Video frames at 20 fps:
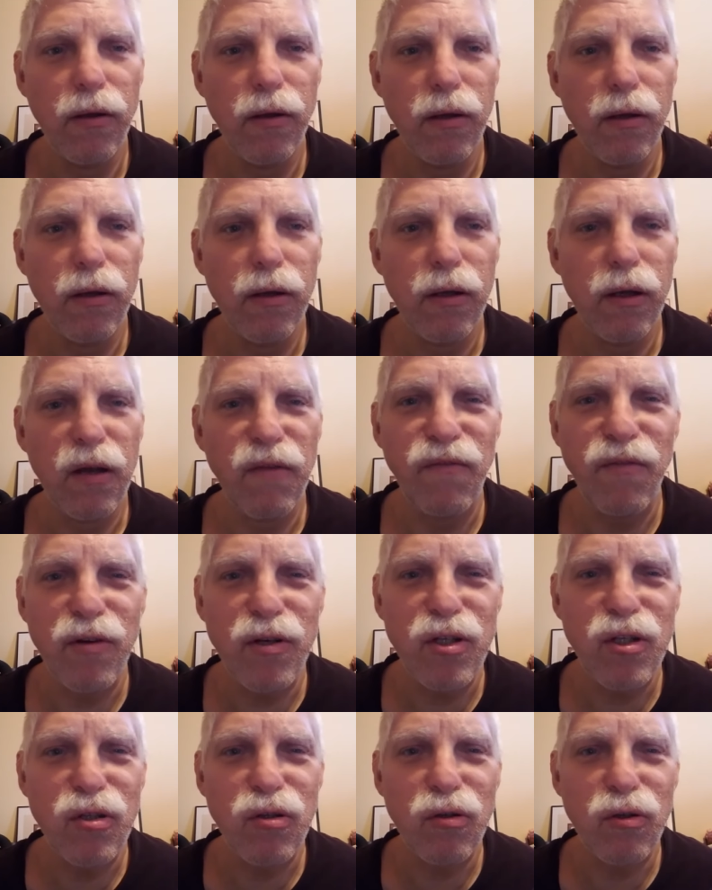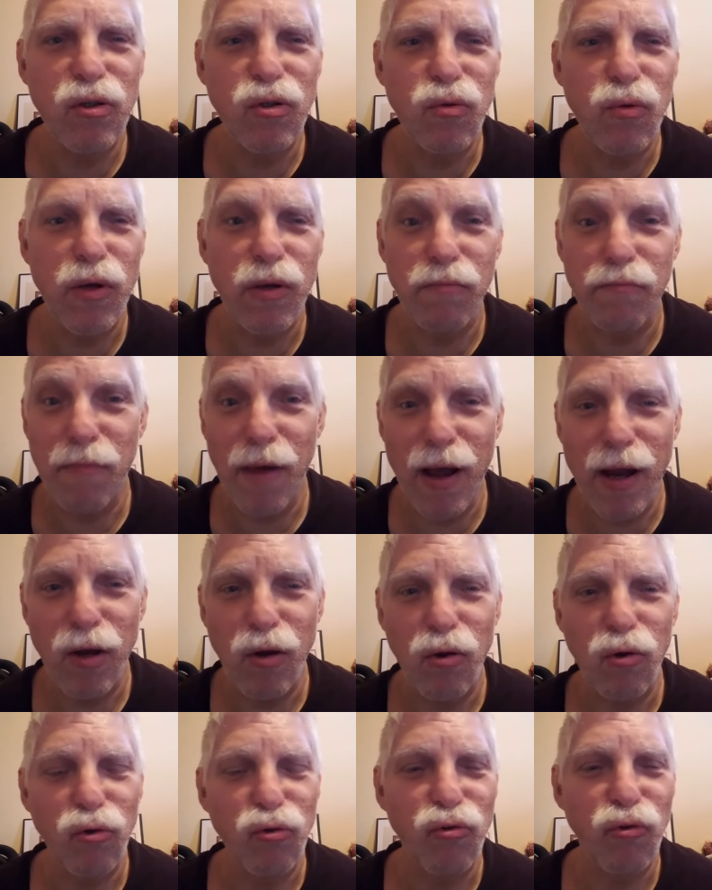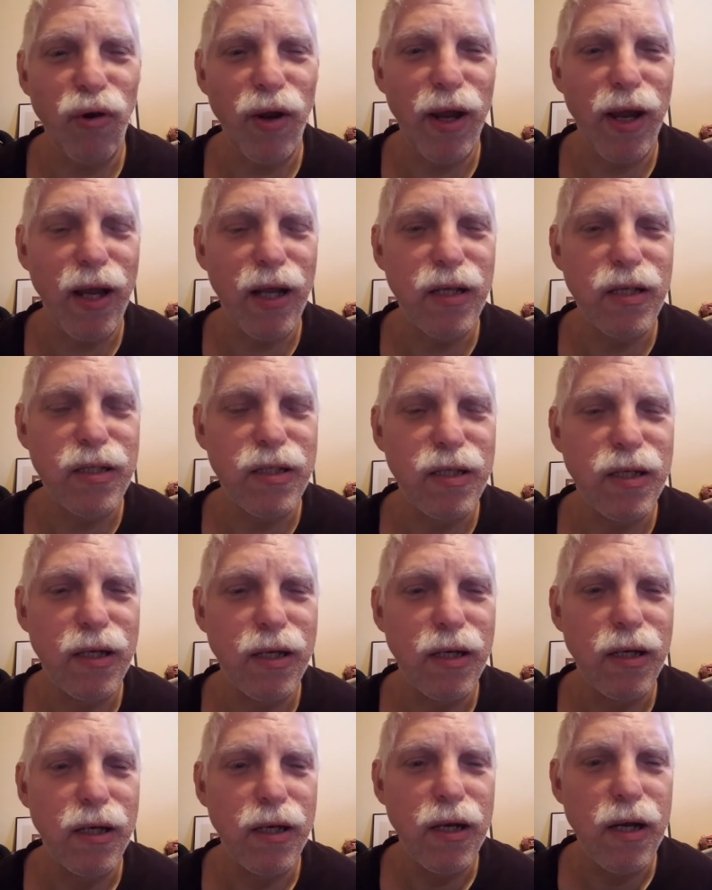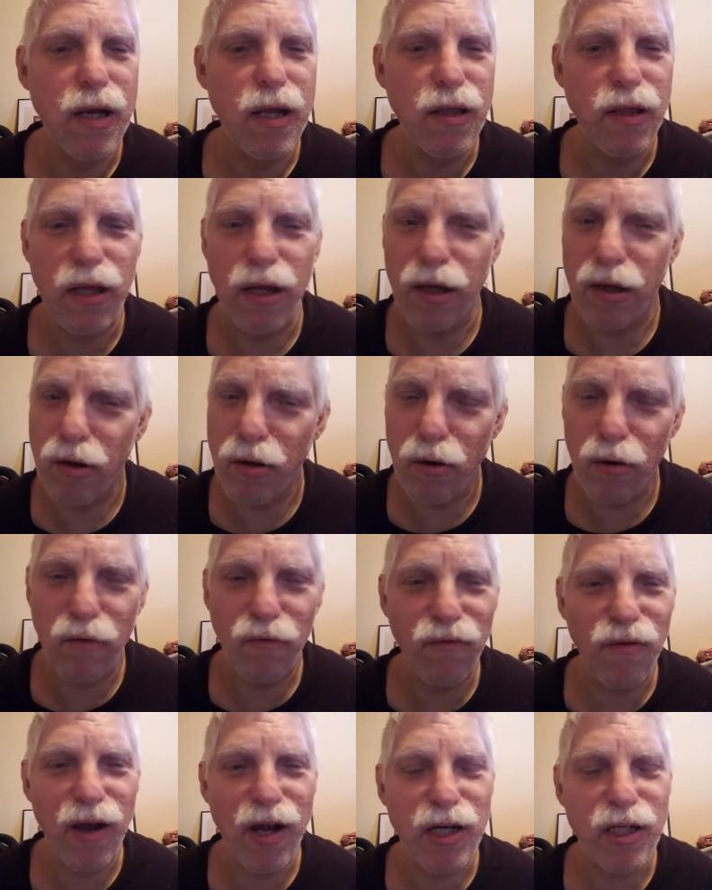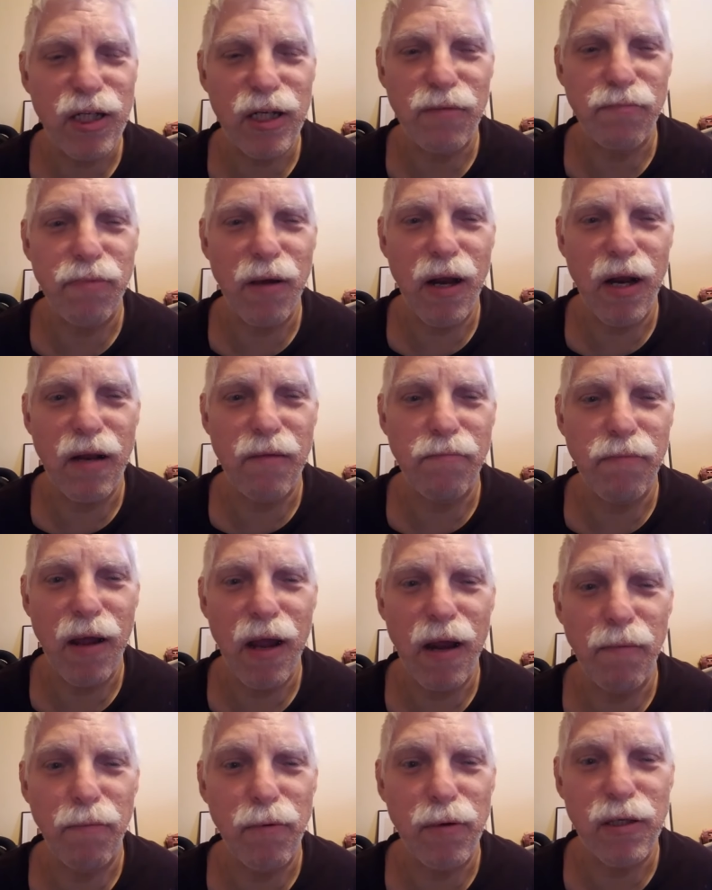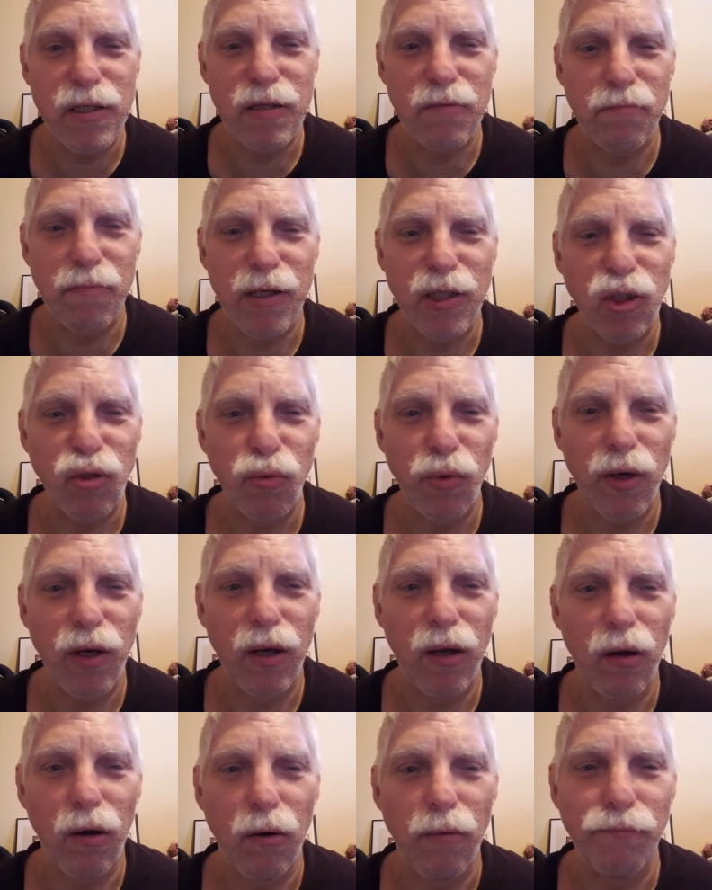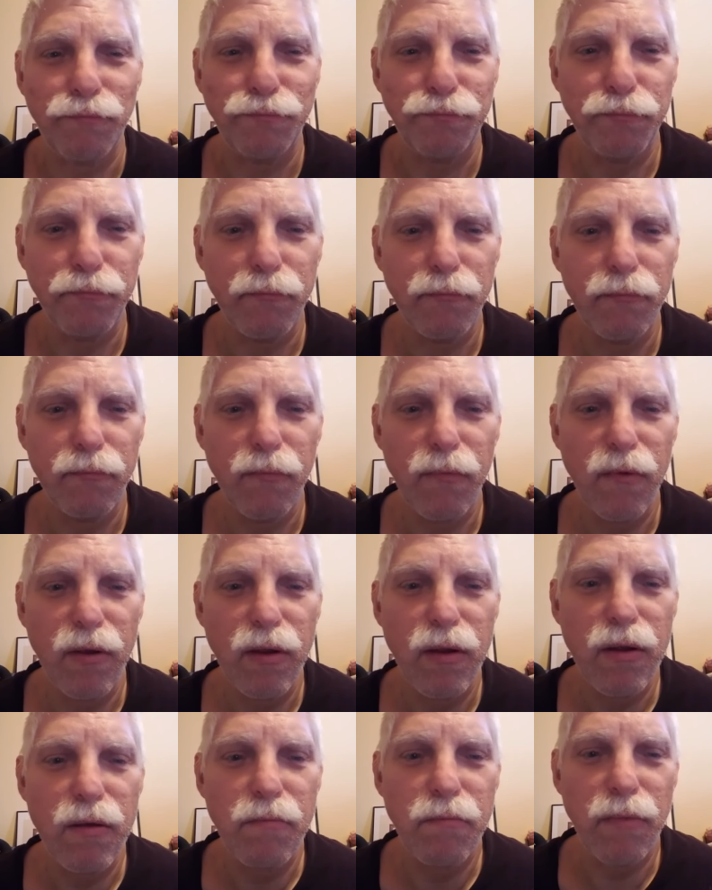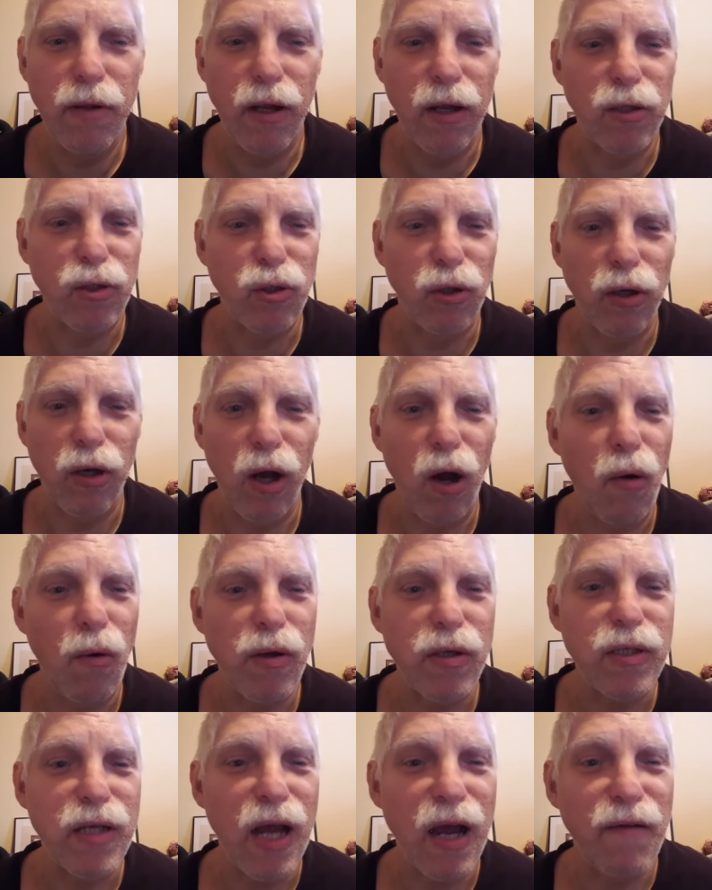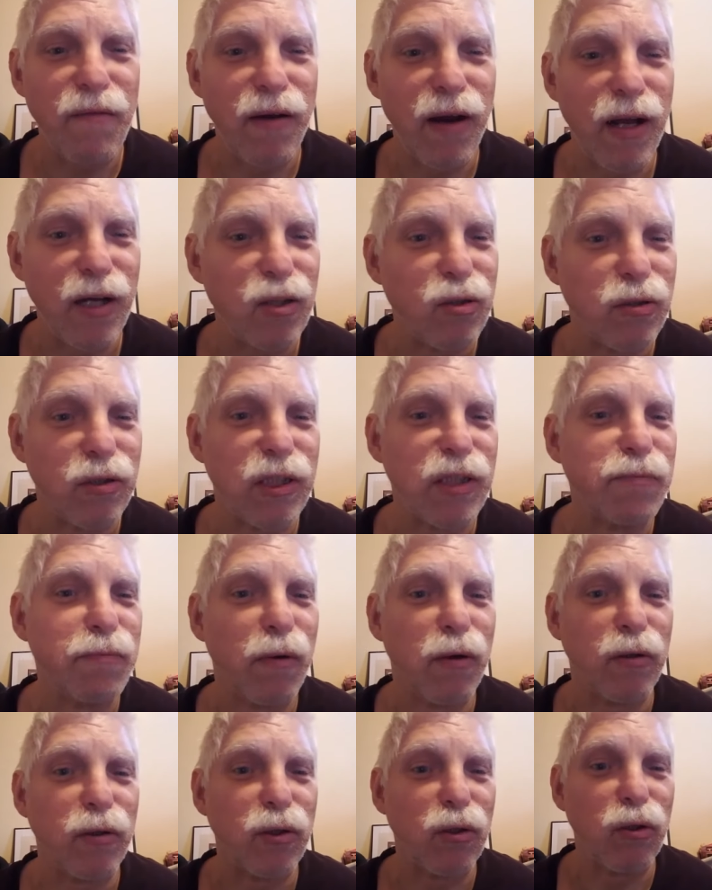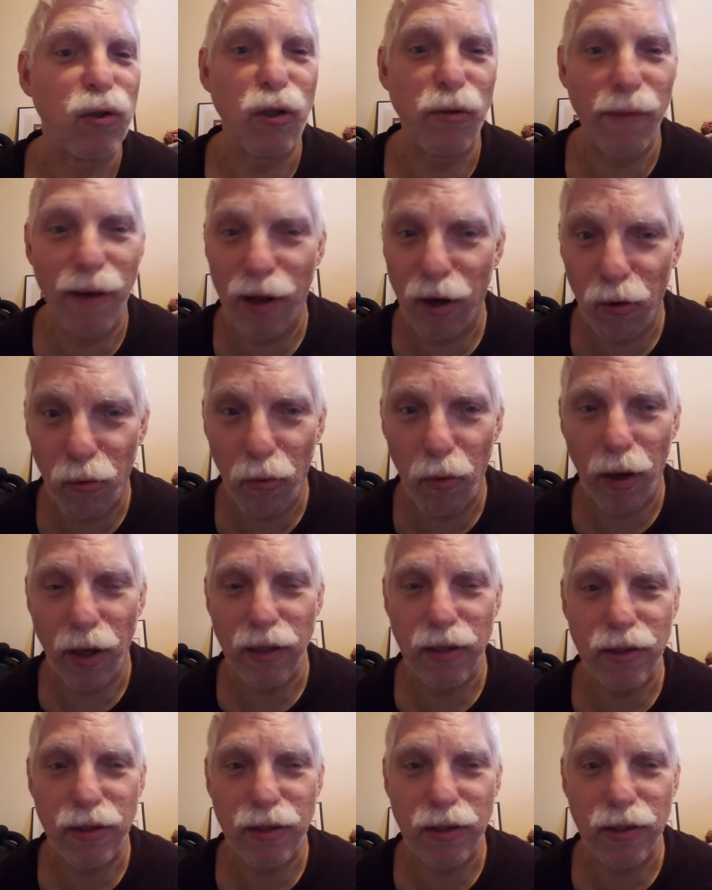If you're still doing manual trades, then good old-fashioned pen and paper is the best way to go, because you can always have it at your disposal no matter what.